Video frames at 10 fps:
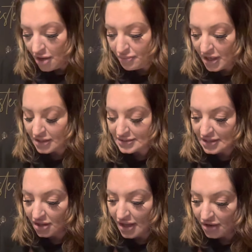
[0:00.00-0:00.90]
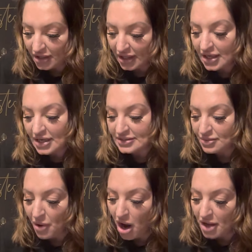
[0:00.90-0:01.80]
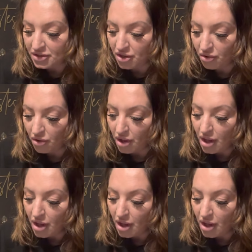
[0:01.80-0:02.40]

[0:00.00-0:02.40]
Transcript: because clarity is upon you.